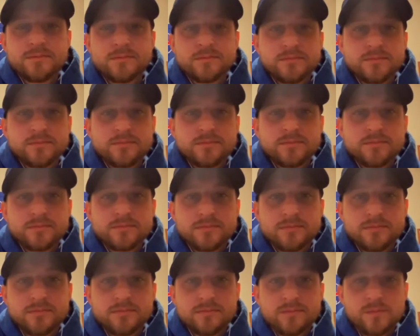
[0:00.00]

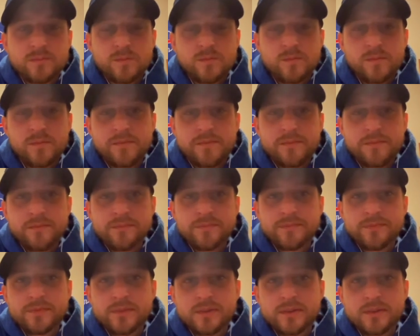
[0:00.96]

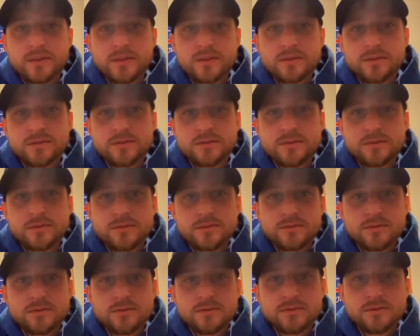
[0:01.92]

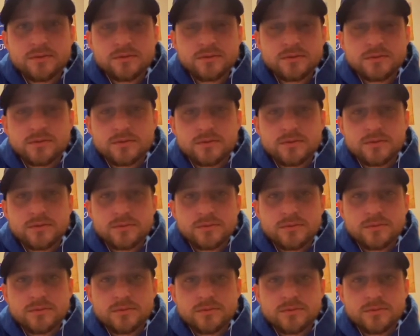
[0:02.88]

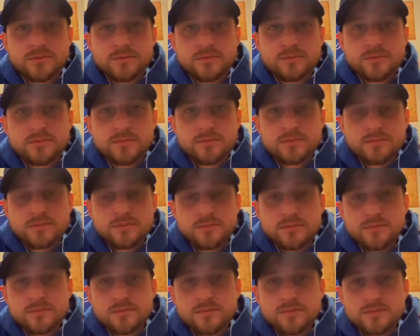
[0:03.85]

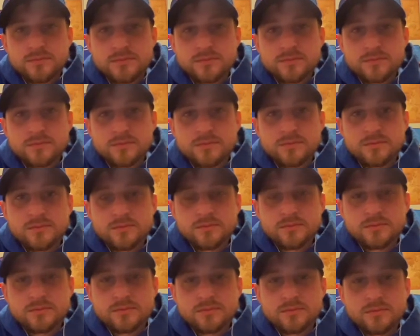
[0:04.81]

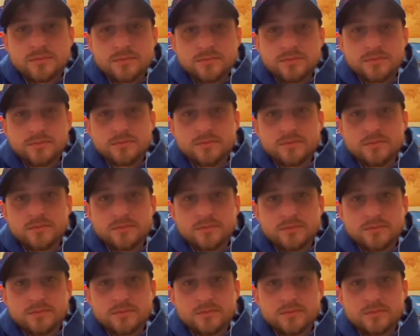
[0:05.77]

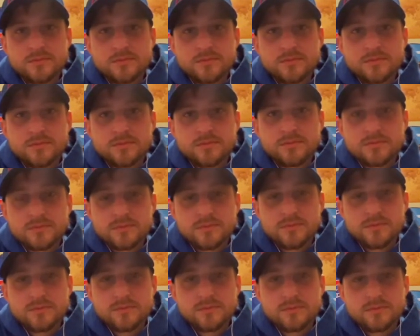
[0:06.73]

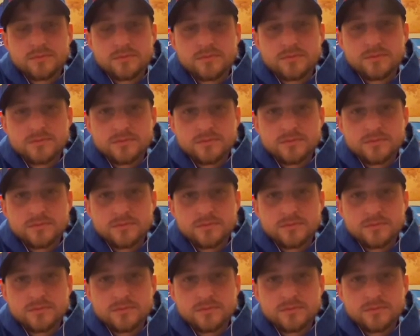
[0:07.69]
No words are spoken by the person on screen.